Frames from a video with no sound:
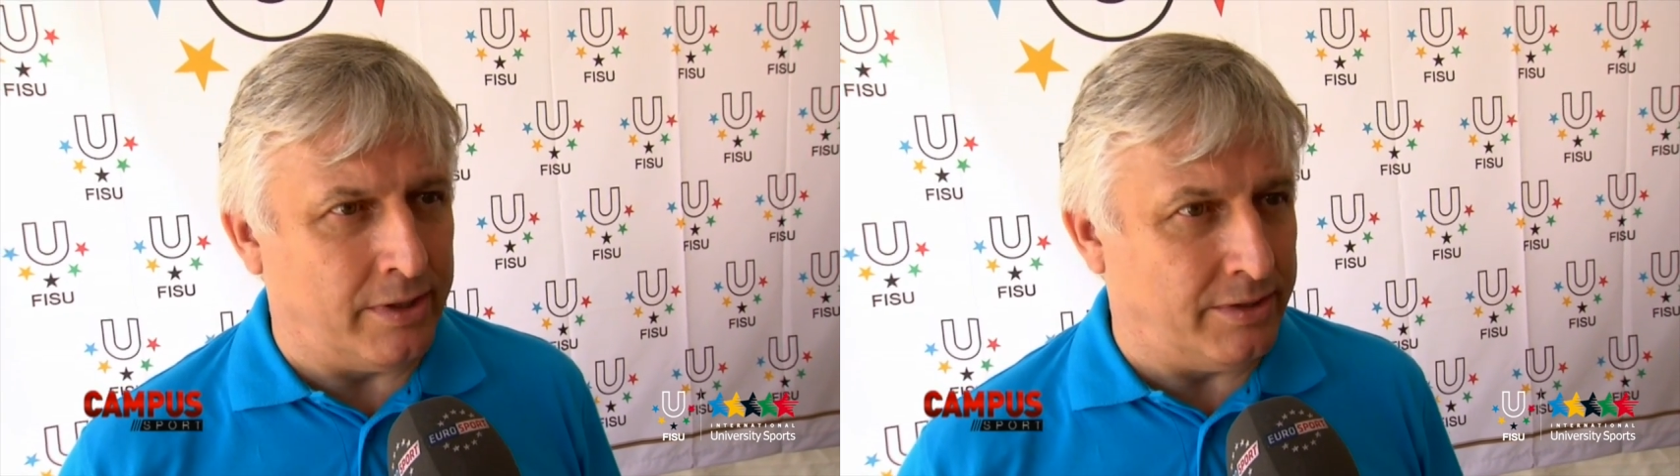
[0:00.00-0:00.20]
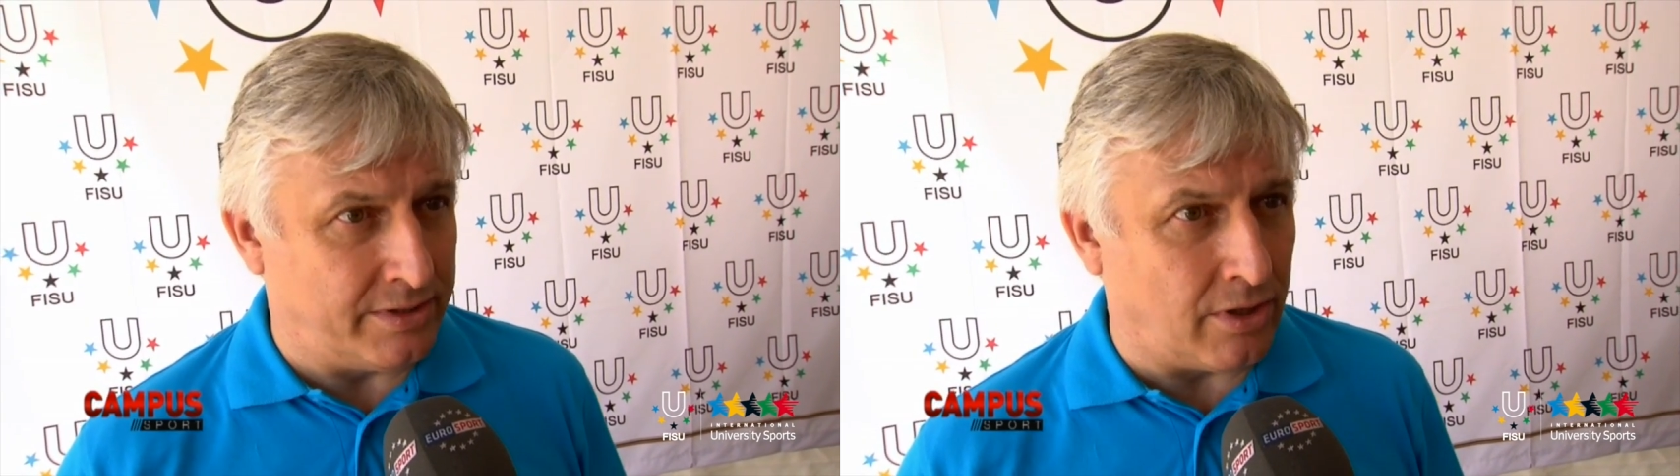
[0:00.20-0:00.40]

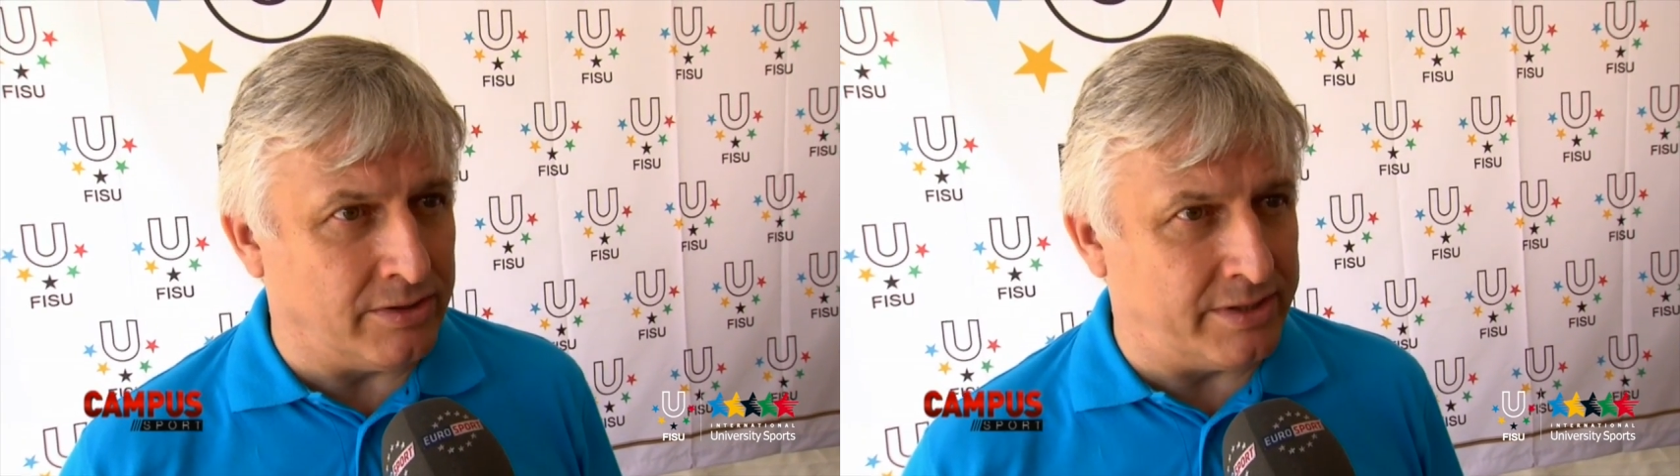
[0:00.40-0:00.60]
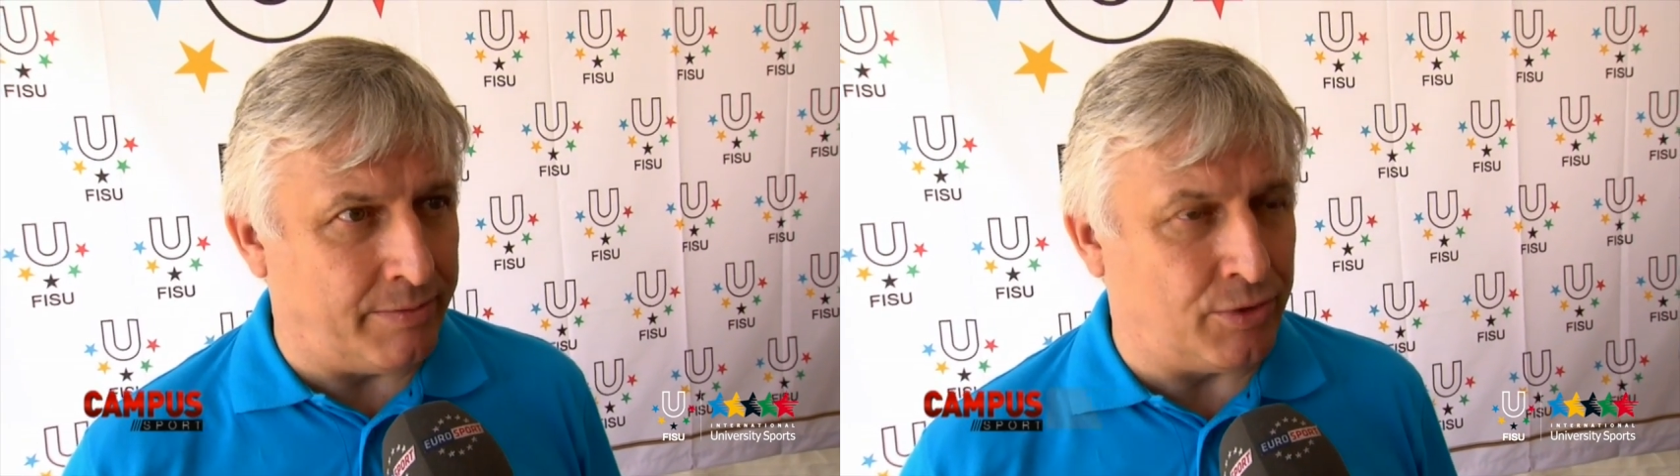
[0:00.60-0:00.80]
this
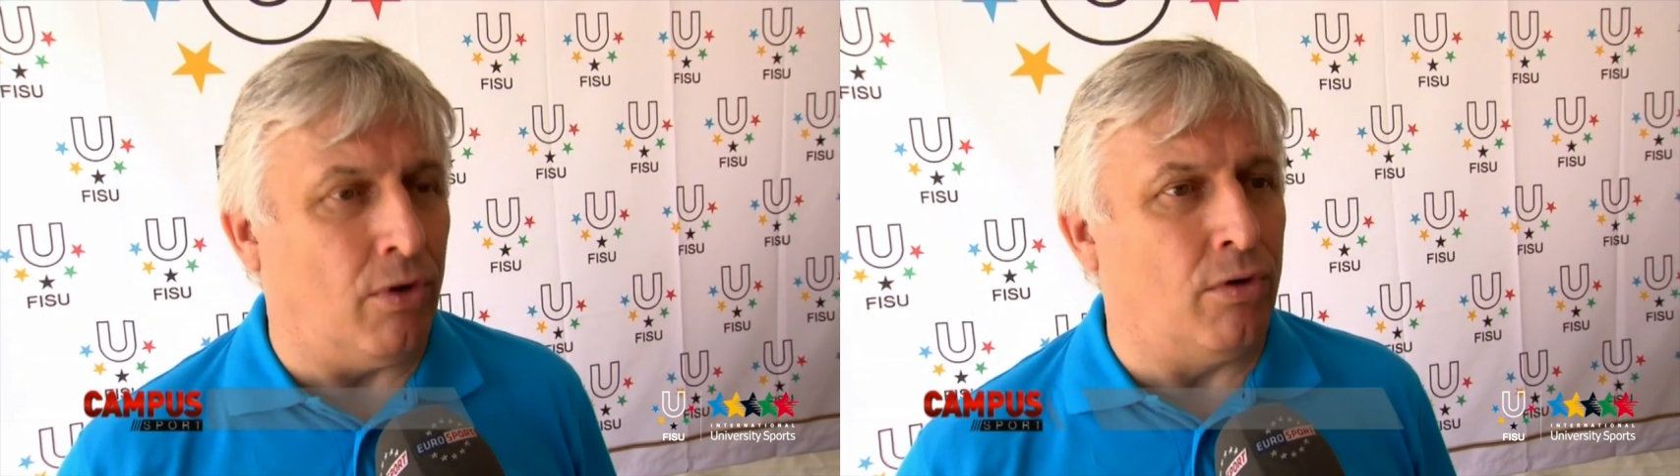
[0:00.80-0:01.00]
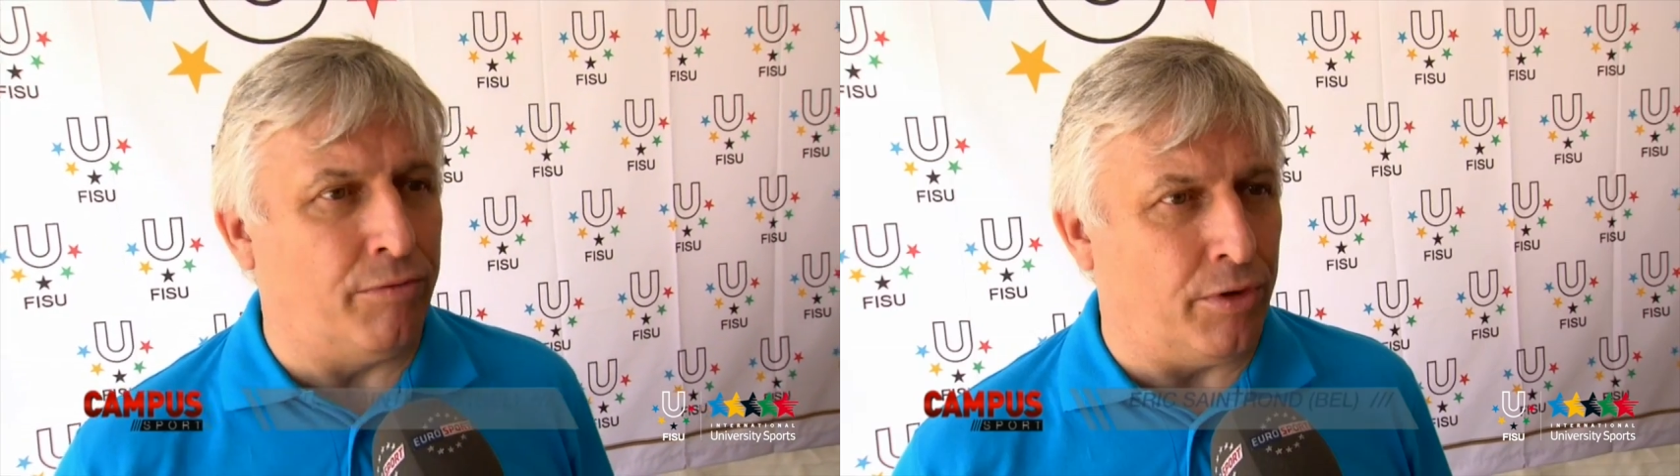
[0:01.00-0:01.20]
concept
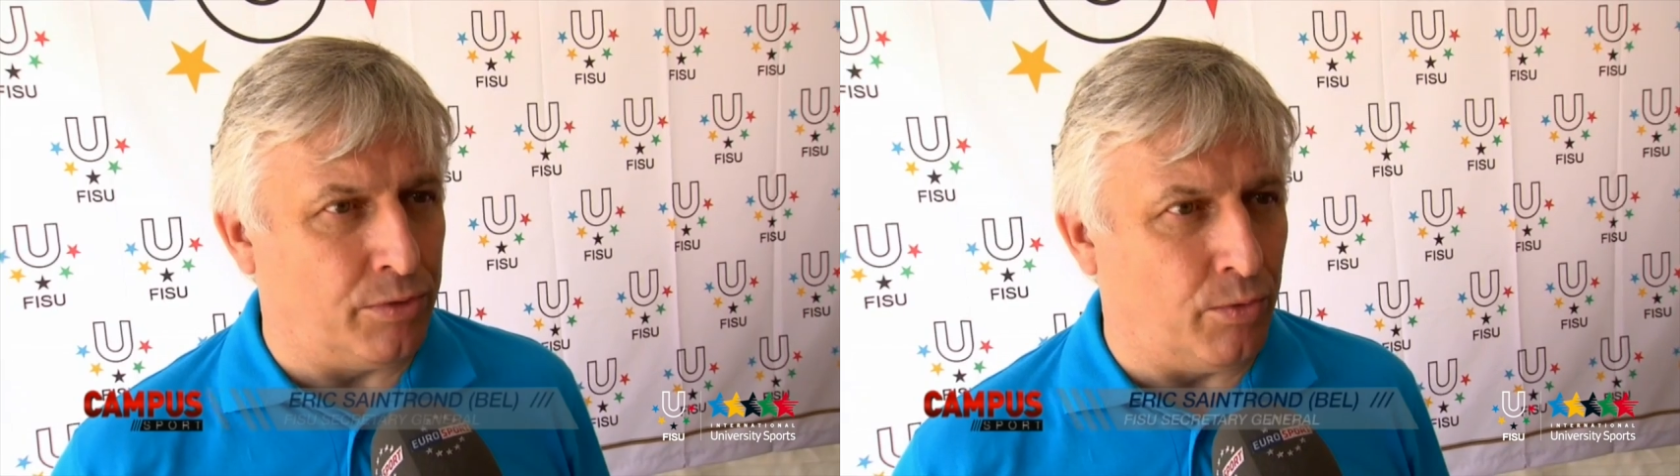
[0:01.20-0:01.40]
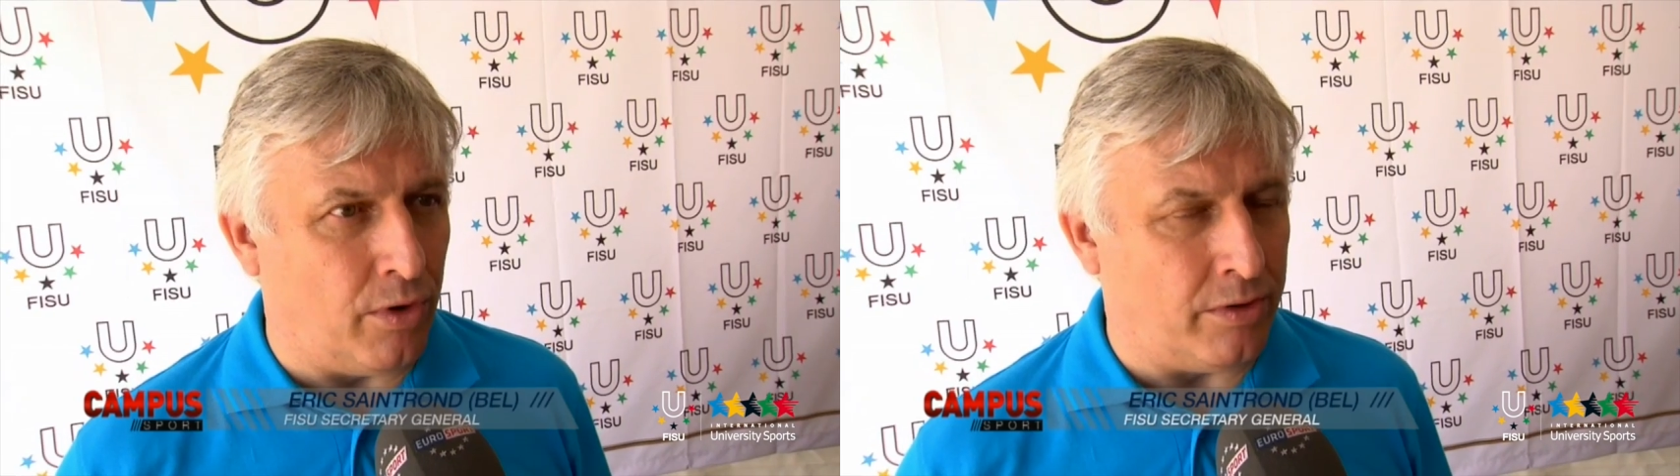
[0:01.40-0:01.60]
all over
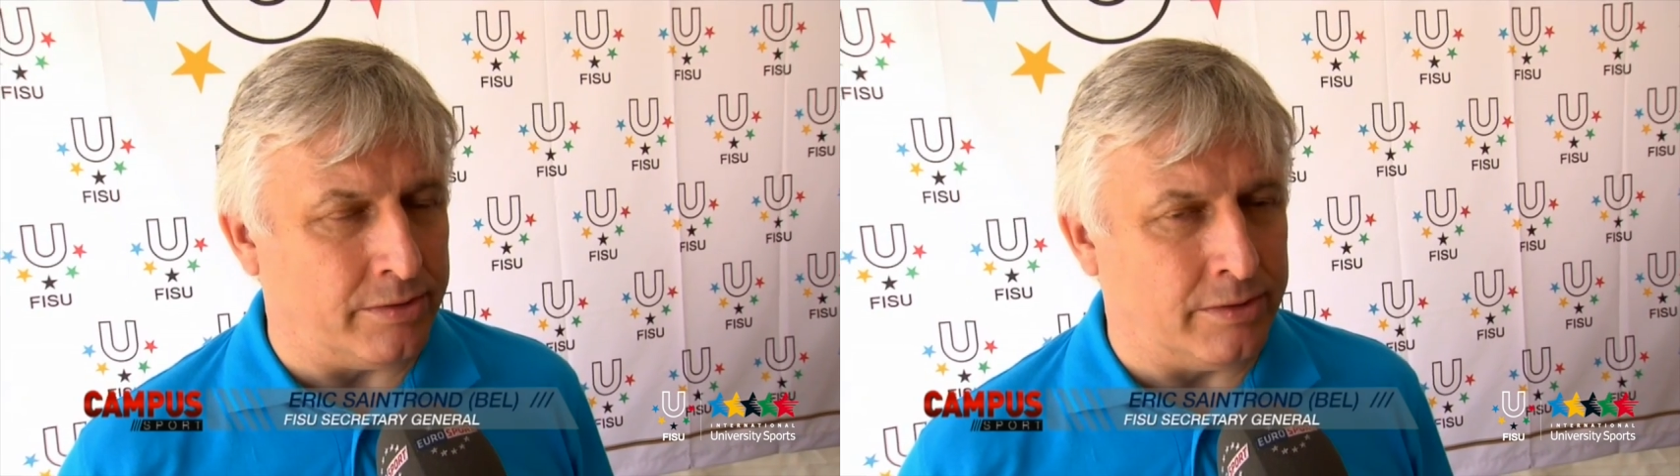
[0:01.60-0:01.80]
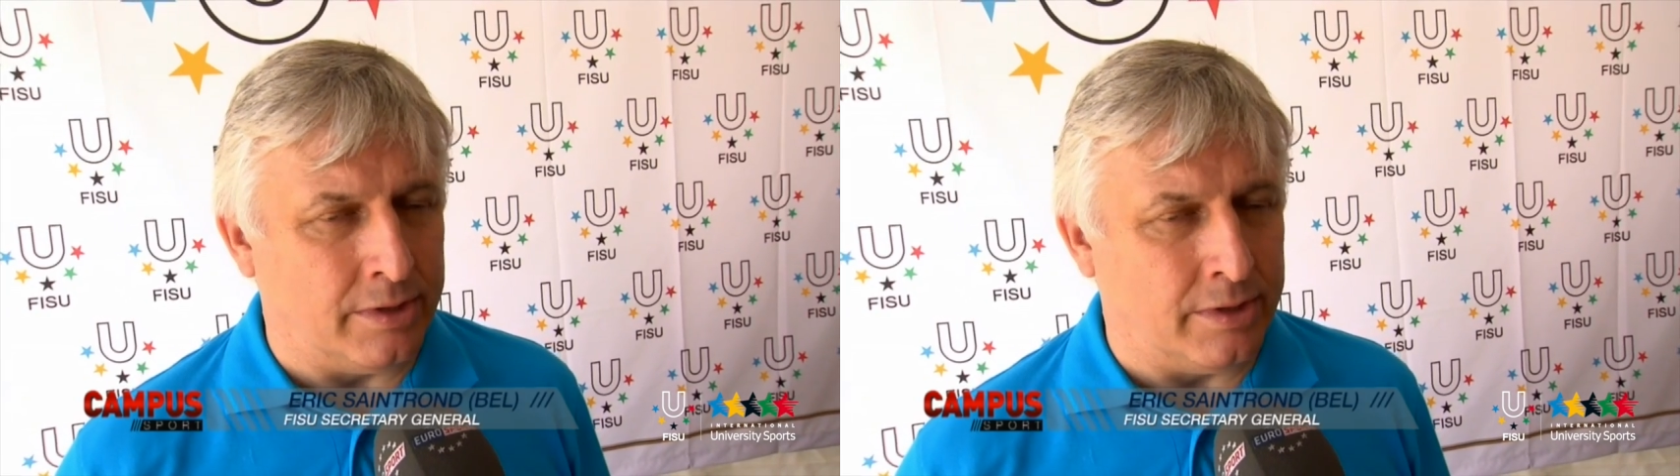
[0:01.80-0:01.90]
the world.